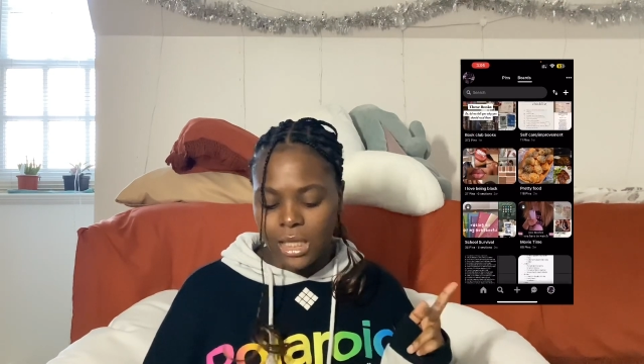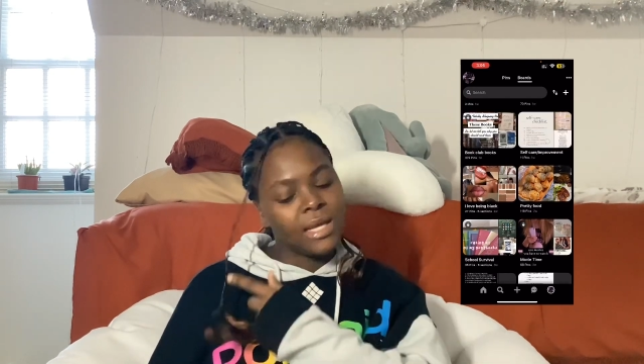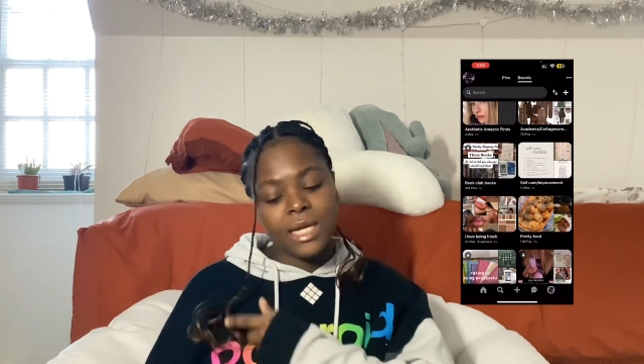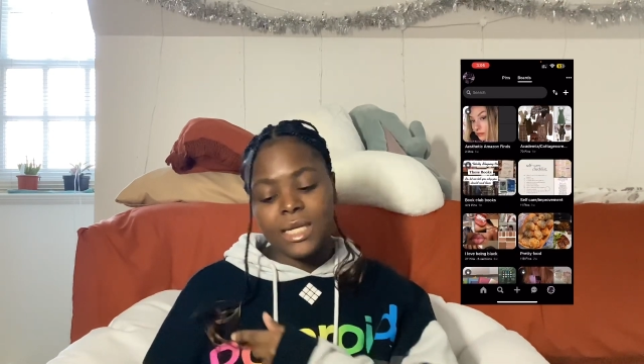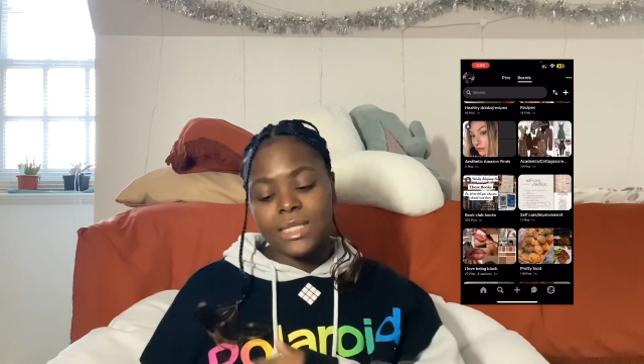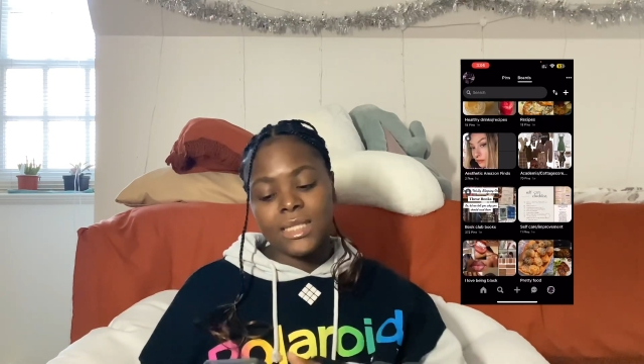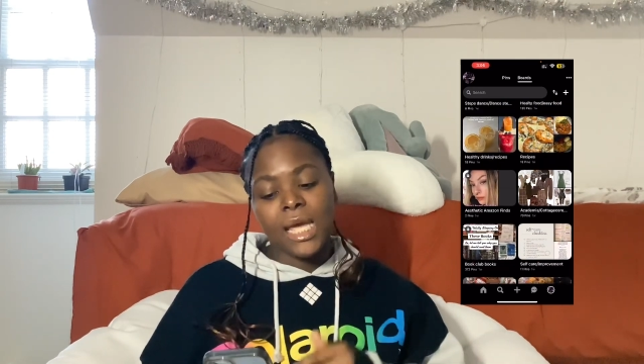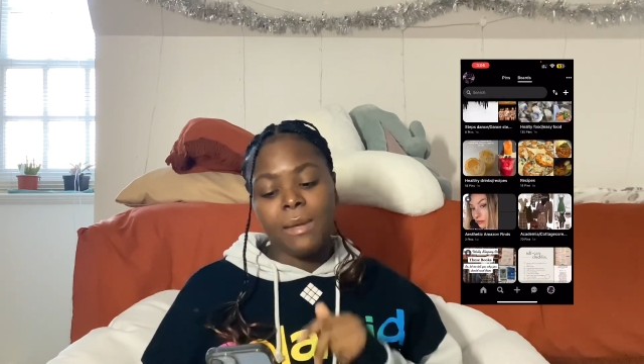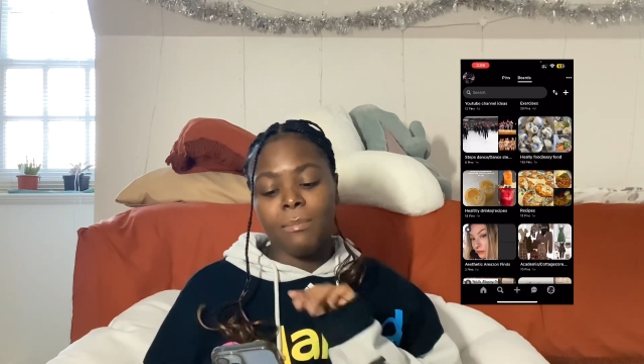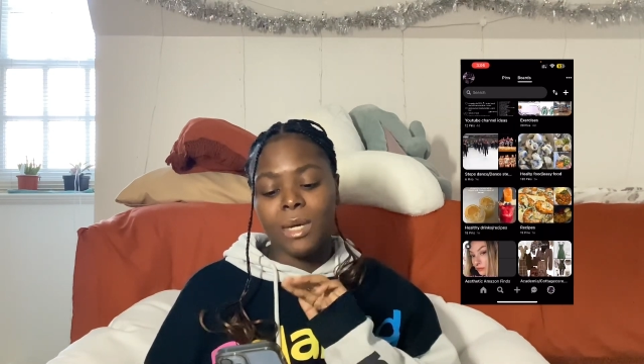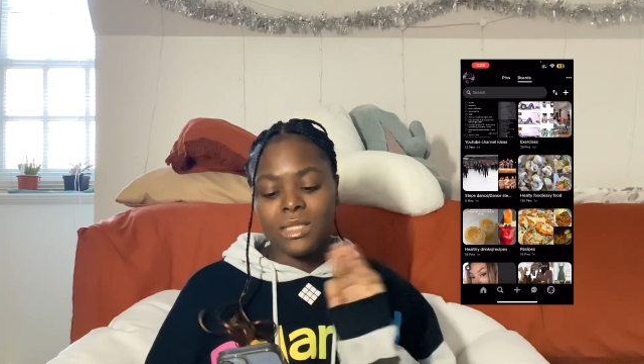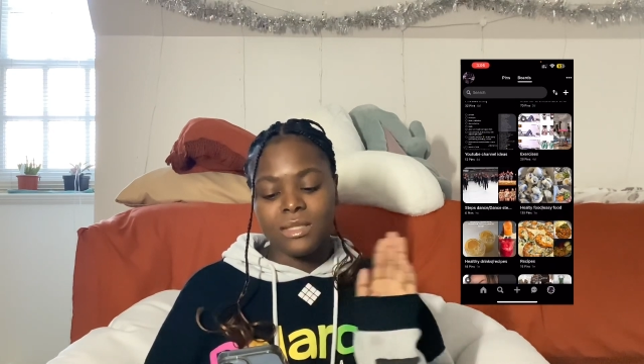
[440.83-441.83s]
There is a
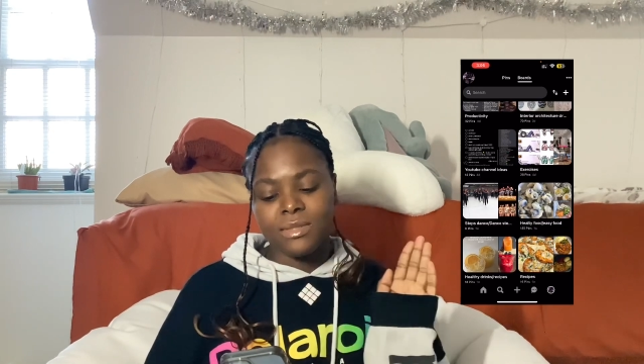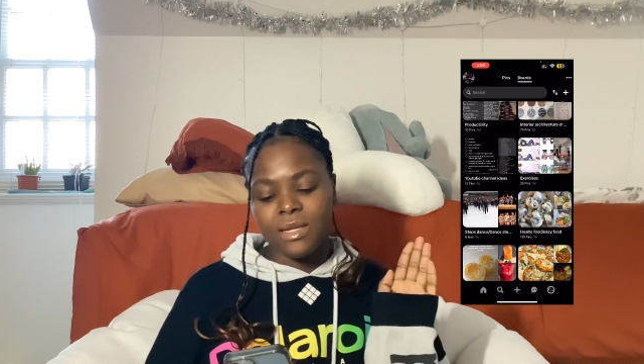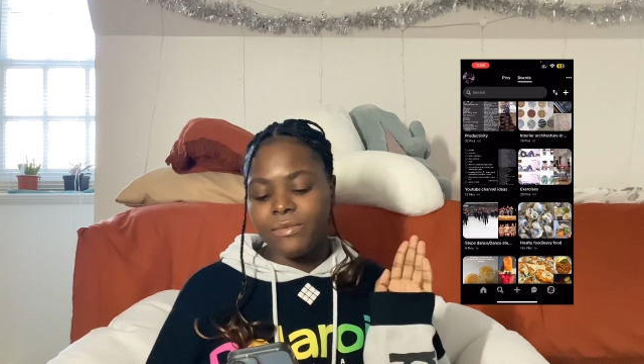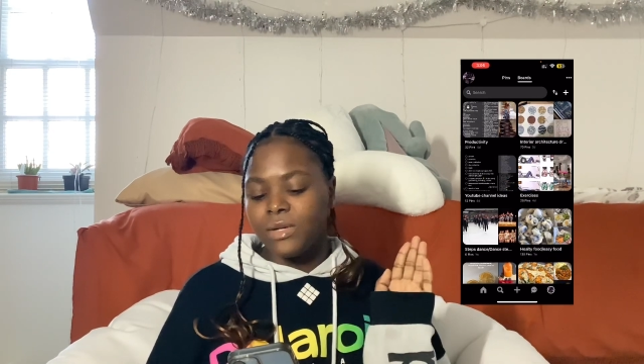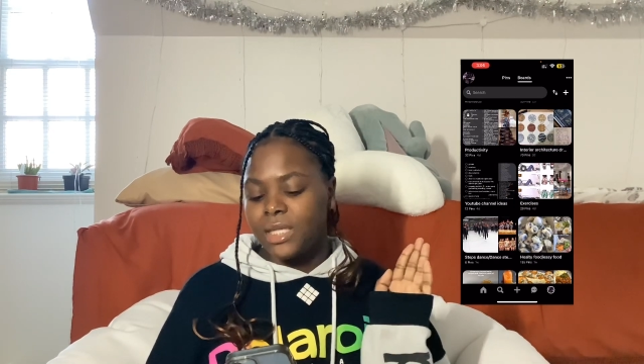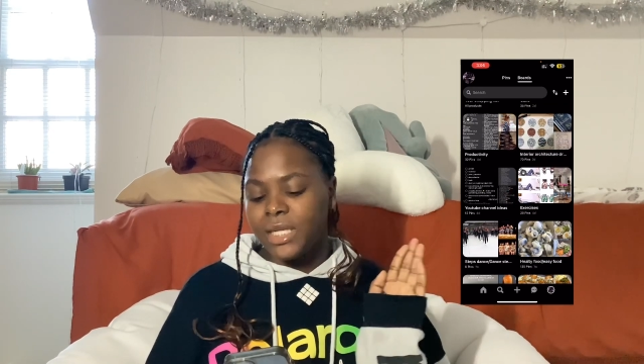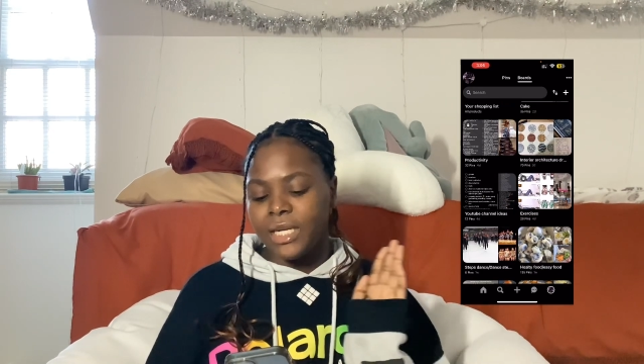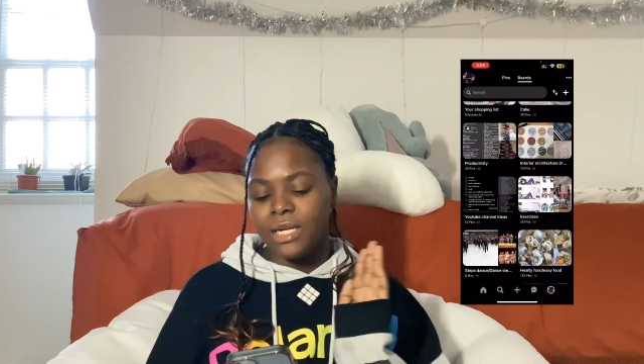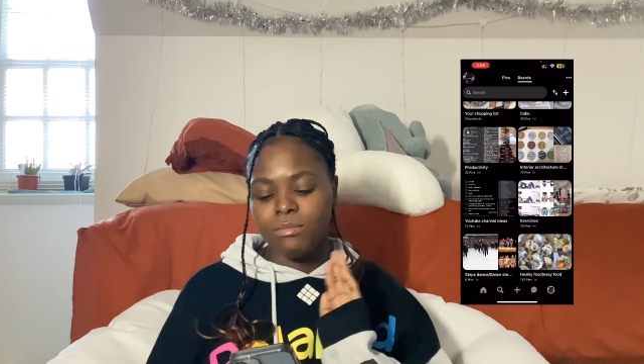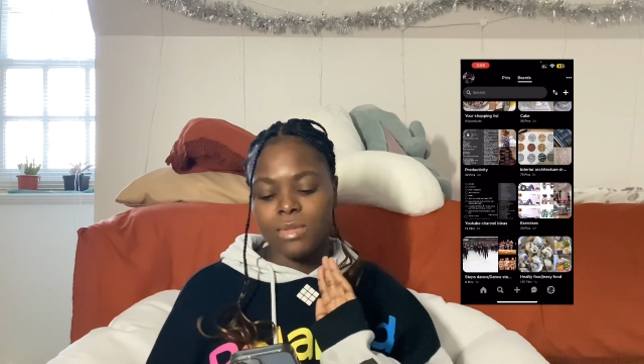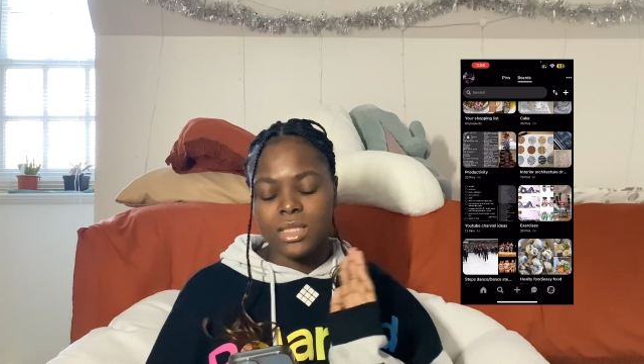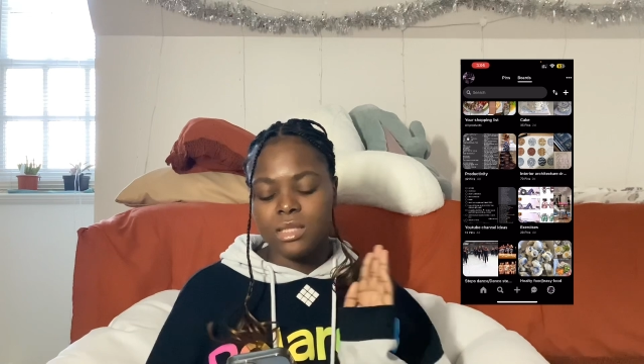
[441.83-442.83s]
bunch of stuff on here,
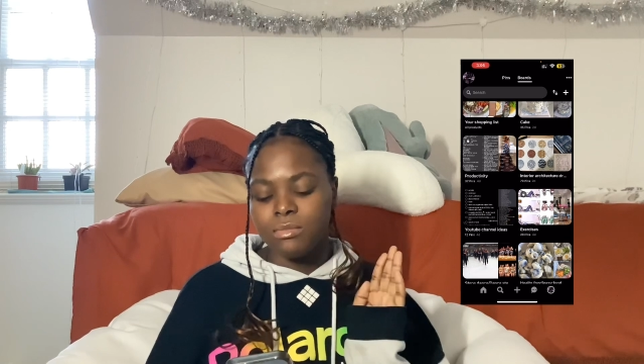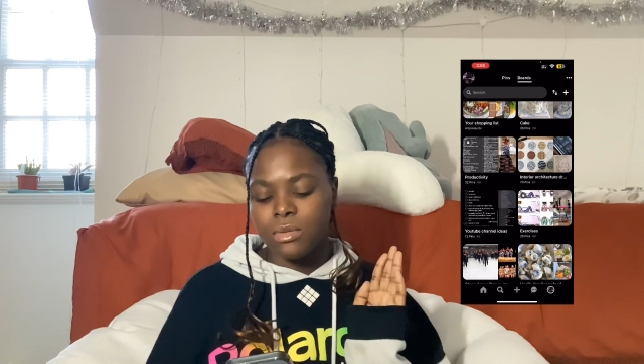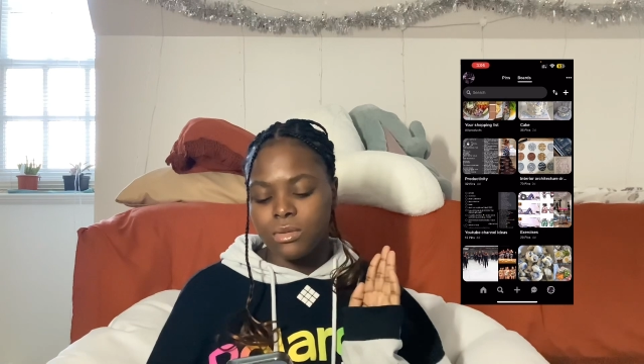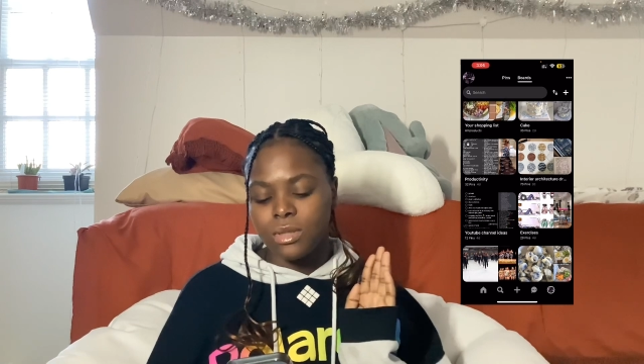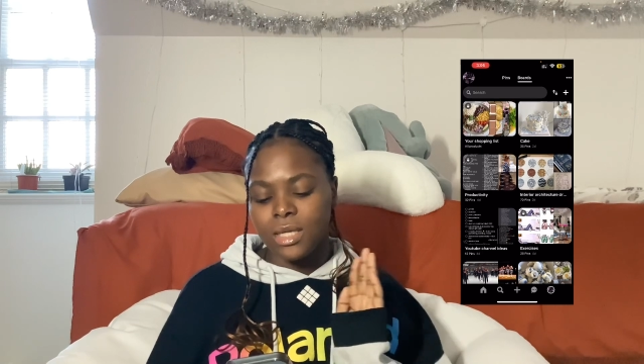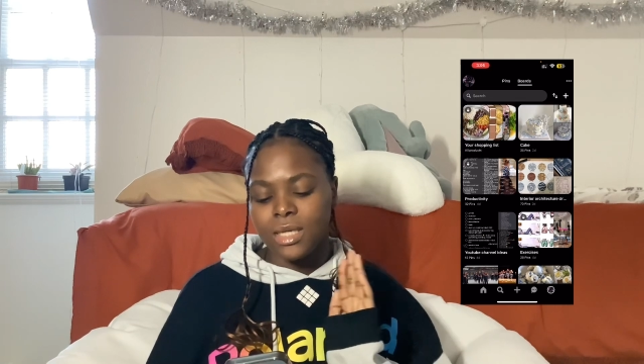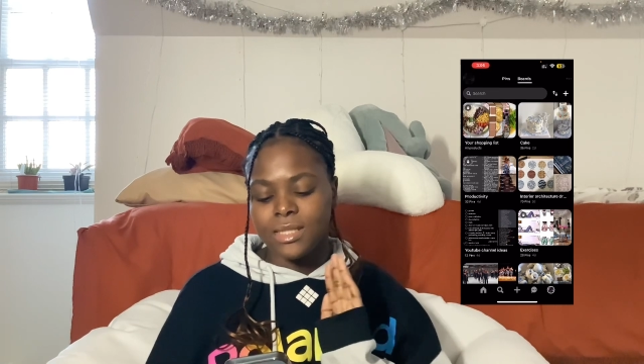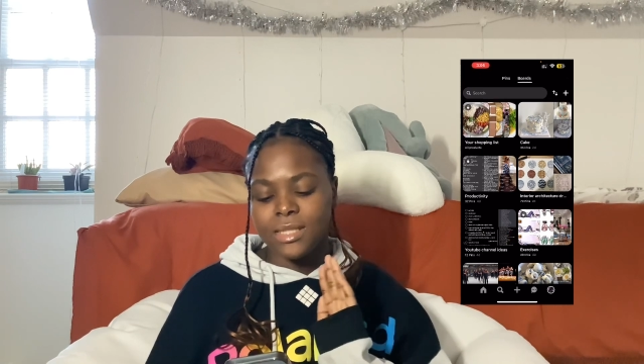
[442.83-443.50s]
a bunch of boards,